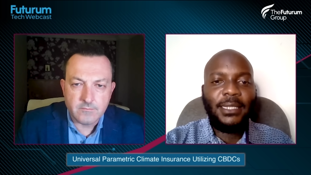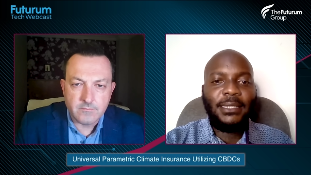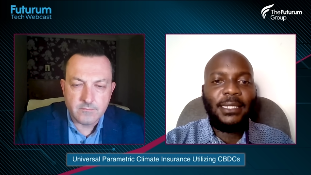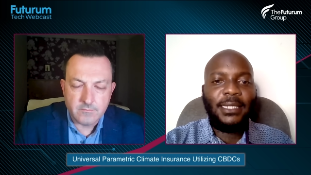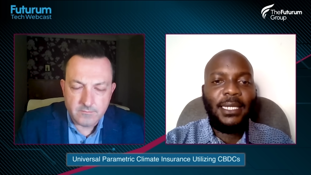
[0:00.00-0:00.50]

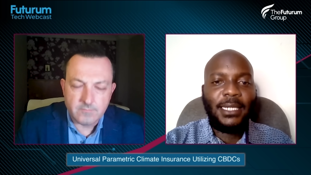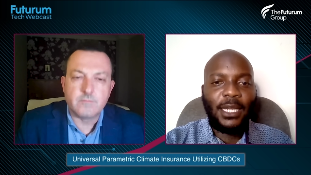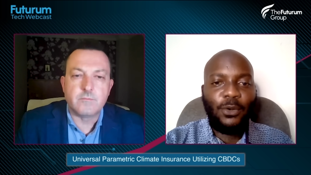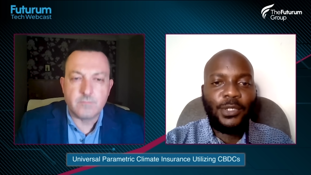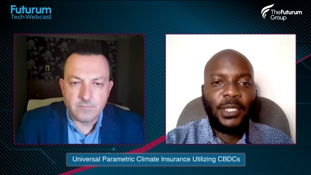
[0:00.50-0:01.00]
Speaker 1: such as a
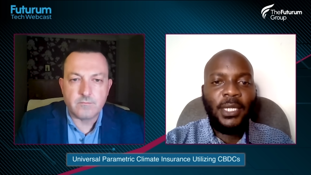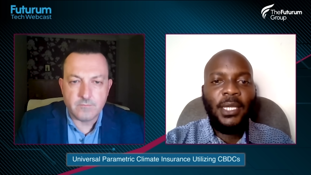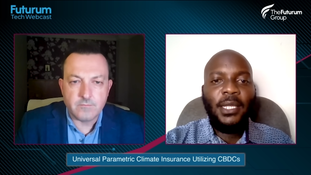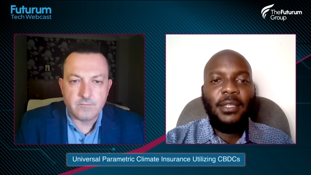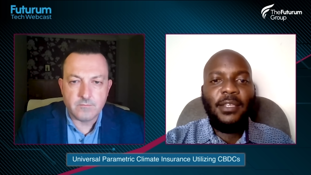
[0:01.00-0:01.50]
drought.
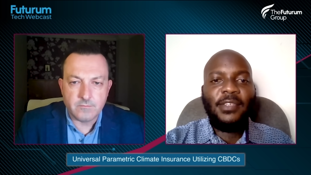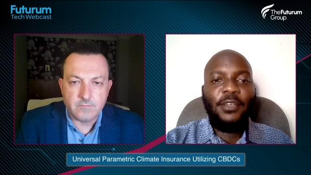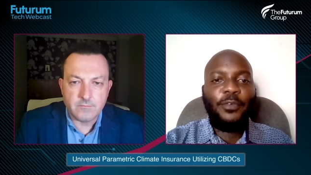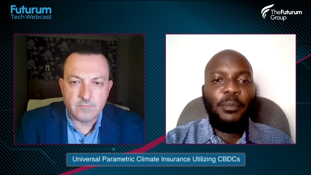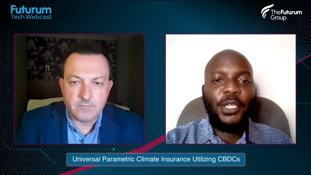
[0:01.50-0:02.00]
This
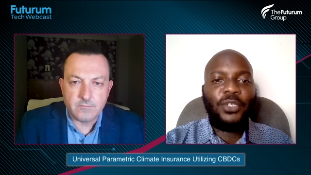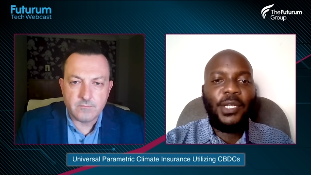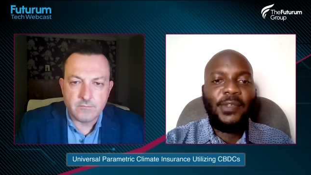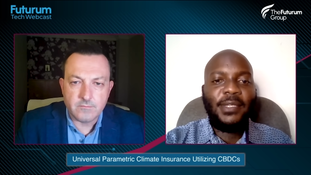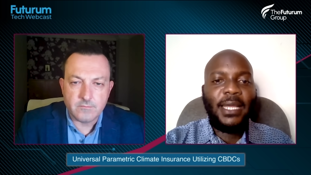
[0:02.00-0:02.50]
information
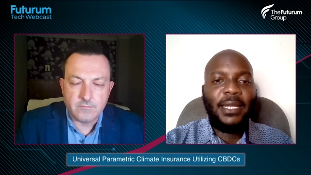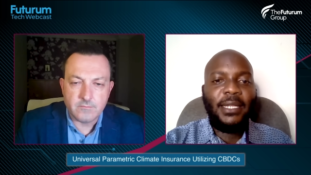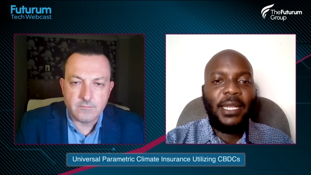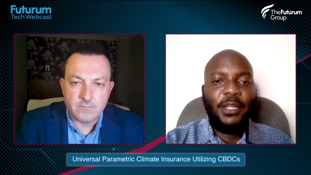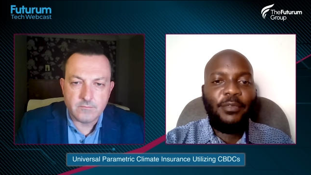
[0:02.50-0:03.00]
is then
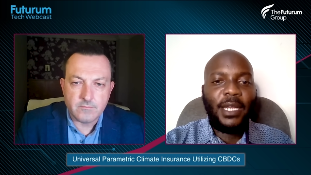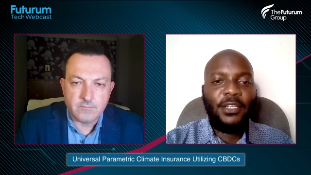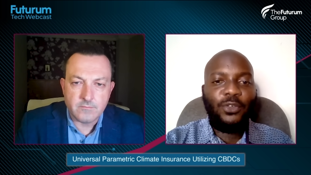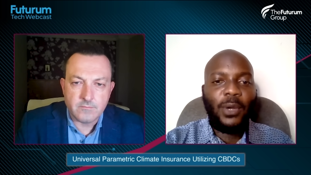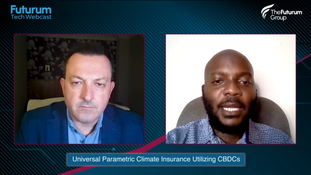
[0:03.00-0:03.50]

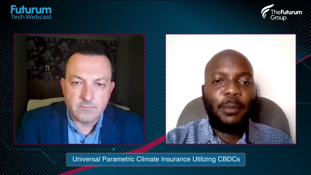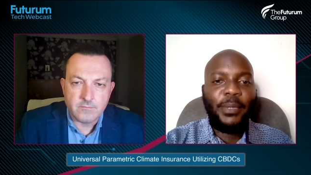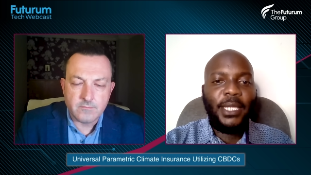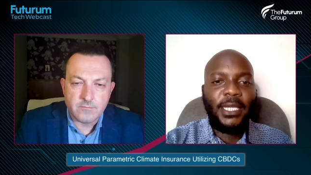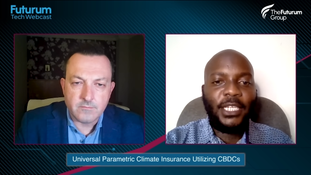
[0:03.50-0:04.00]
delivered to an
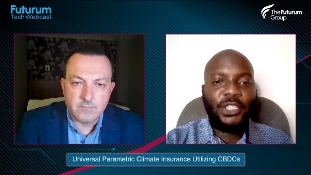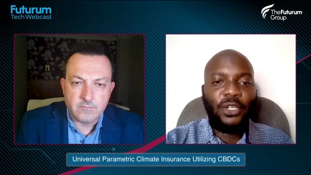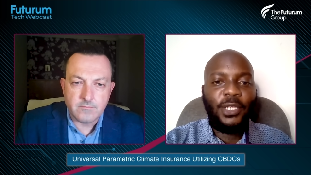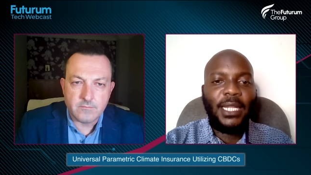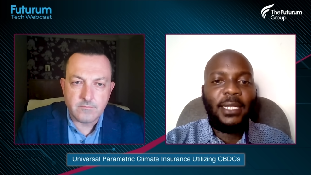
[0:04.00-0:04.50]

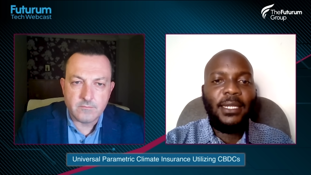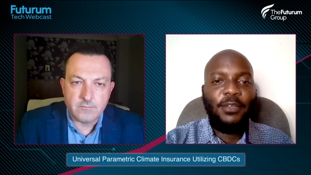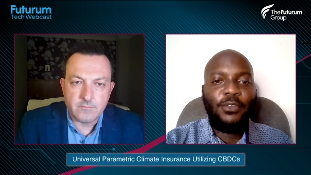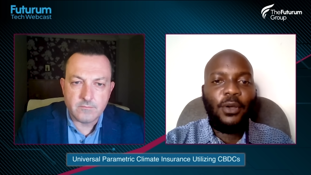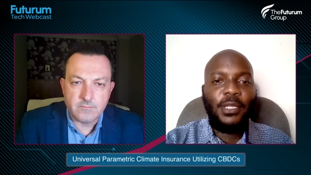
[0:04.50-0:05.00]
application that
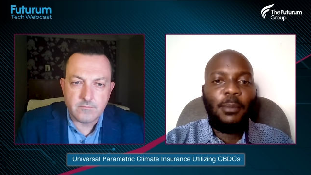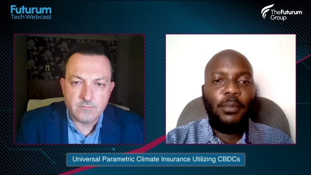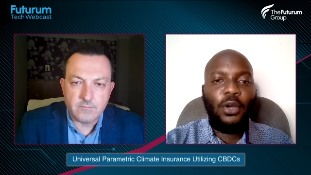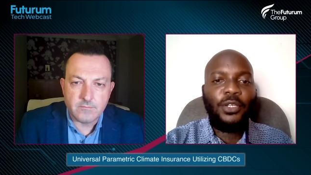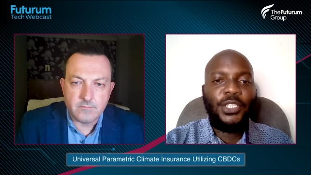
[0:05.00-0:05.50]
lives on the
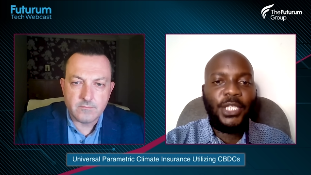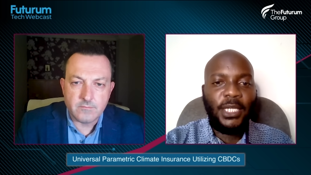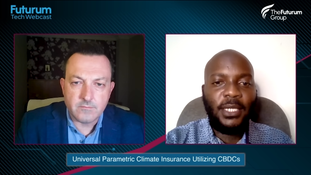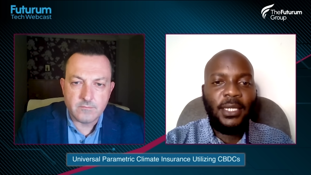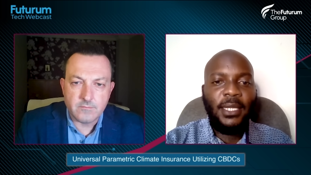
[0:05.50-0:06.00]

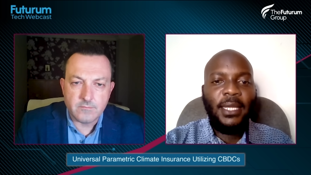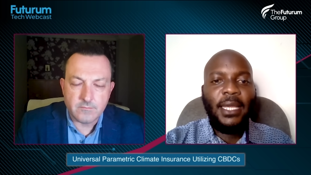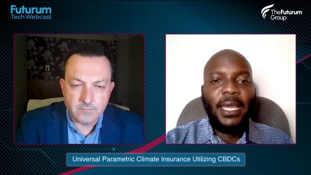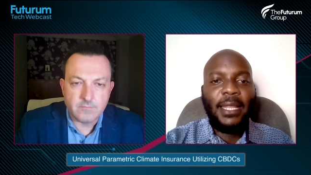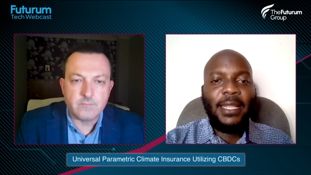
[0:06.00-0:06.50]
blockchain.
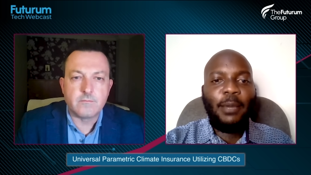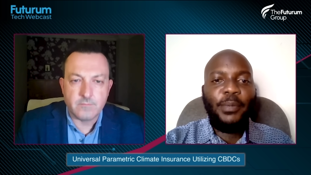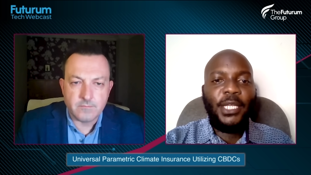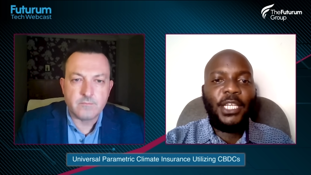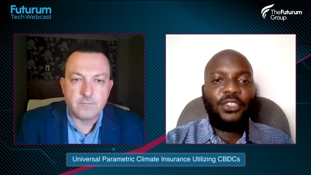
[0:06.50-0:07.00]
and the
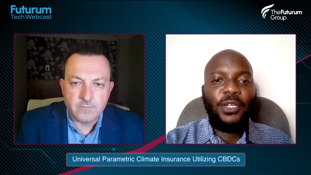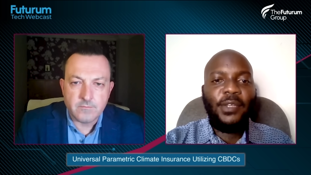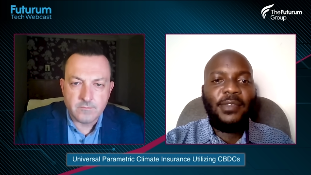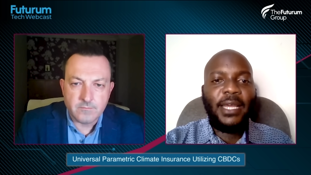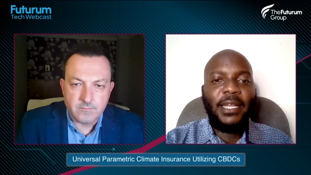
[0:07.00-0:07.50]
application
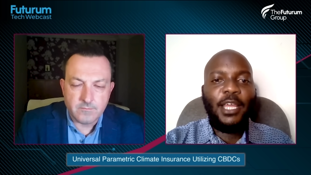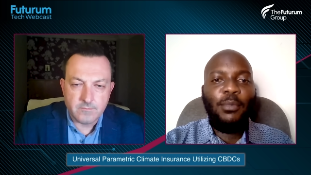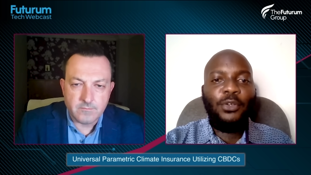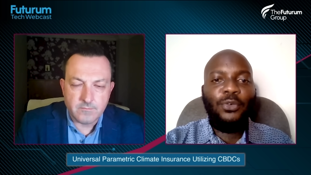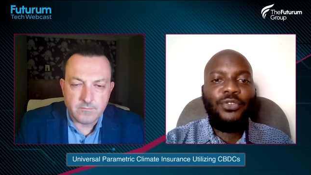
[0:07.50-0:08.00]
is then
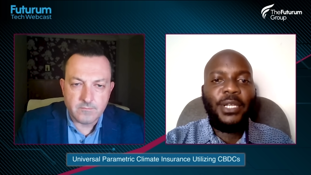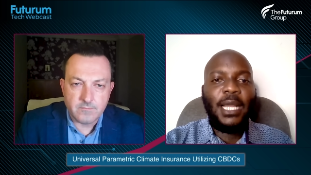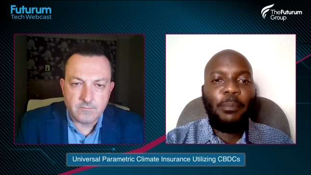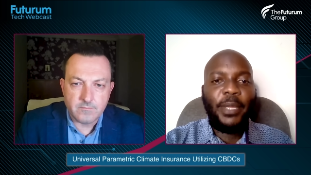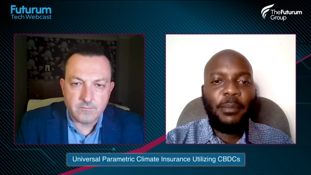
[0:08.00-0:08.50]
able to
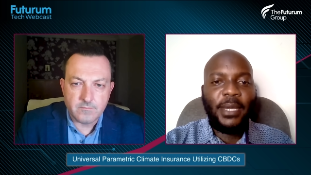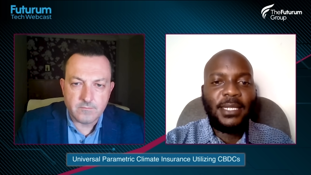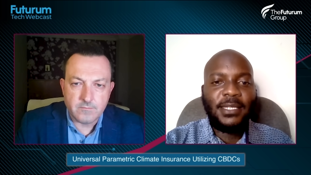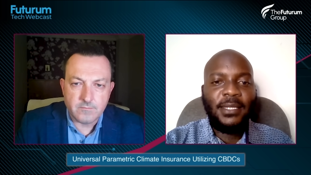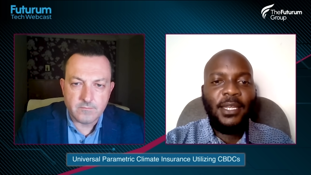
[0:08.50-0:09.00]
trigger
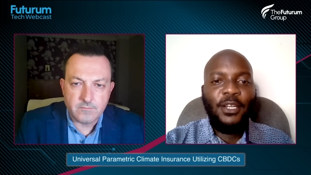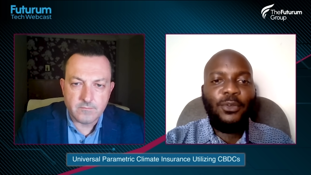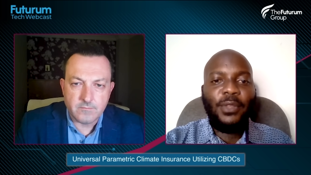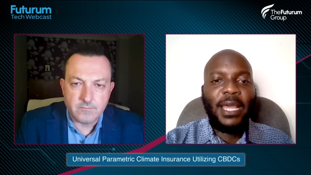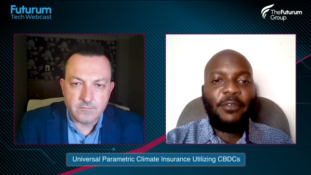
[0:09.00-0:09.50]
payments
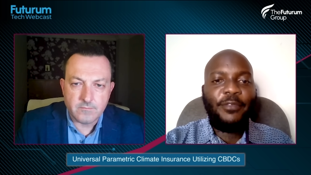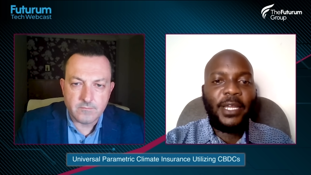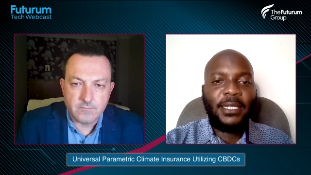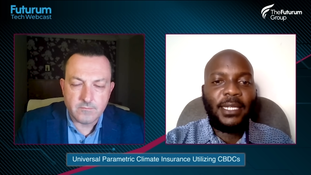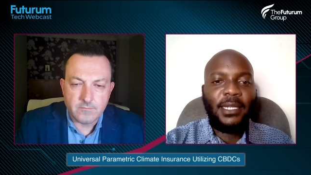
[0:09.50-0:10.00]
to the
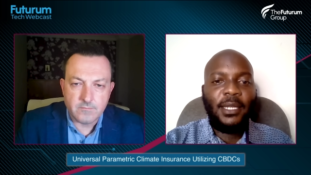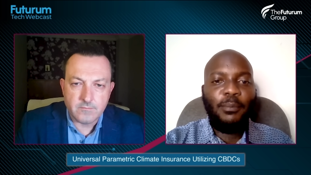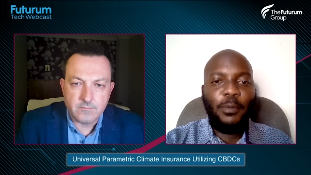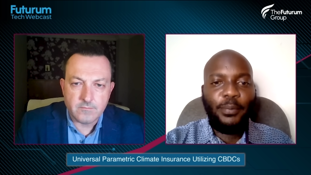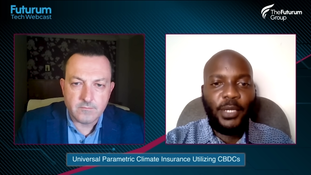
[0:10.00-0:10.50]
affected
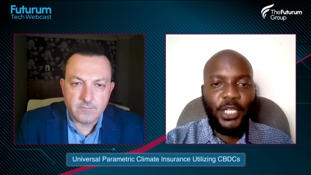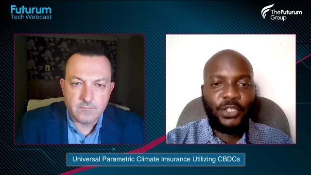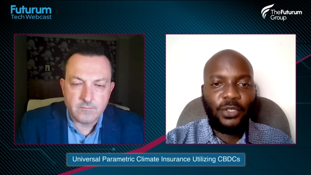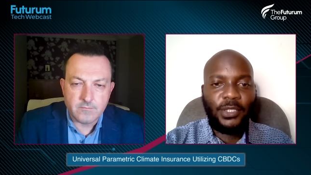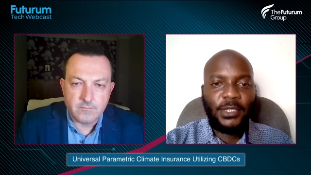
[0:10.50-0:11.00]

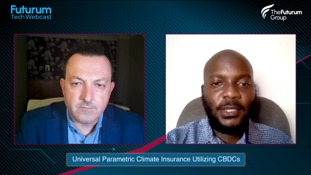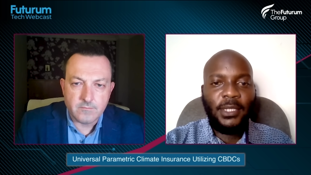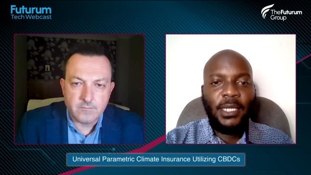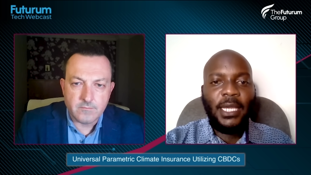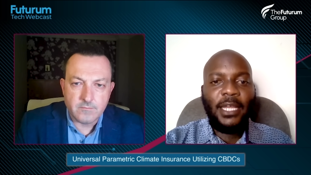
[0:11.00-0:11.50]
populations.
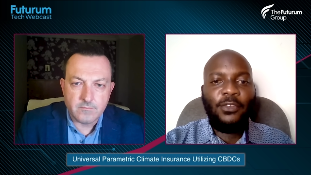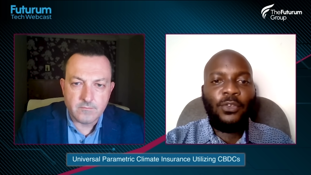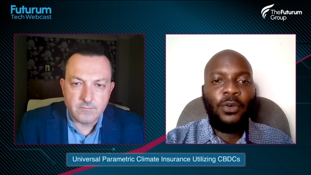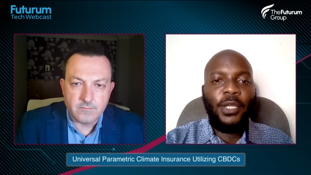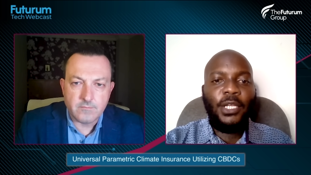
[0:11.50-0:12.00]
And
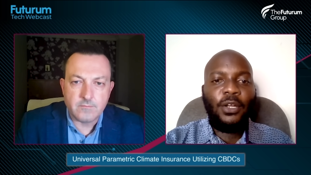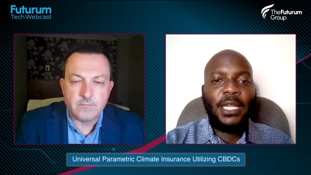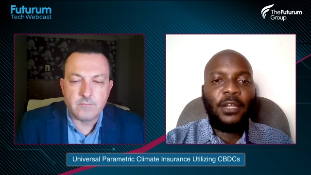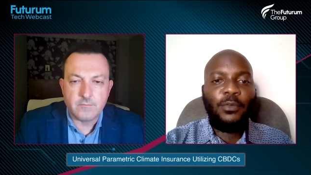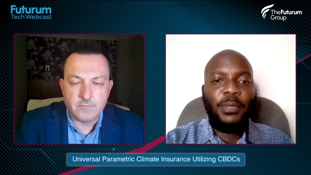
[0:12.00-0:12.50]
so in
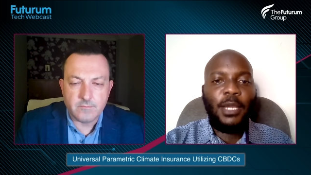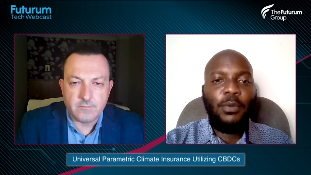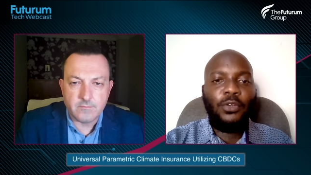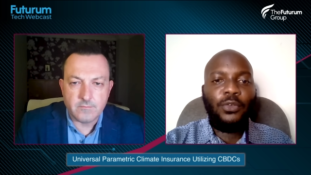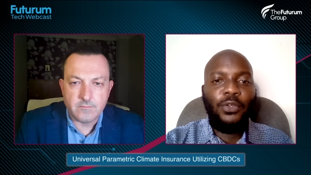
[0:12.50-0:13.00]
order to be
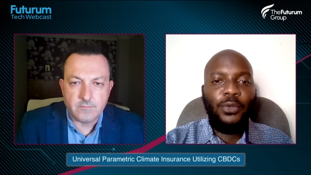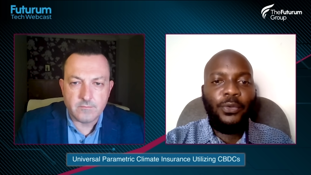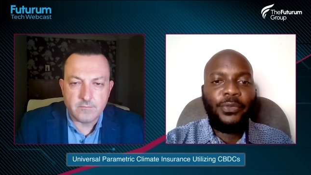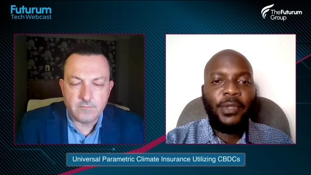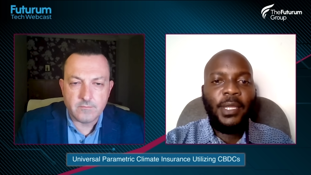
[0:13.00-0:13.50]
able to
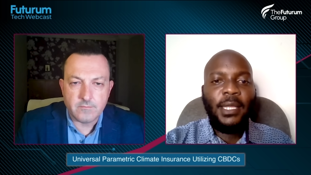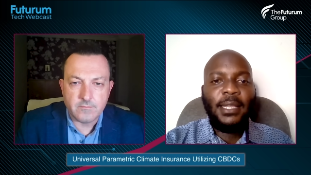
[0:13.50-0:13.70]
use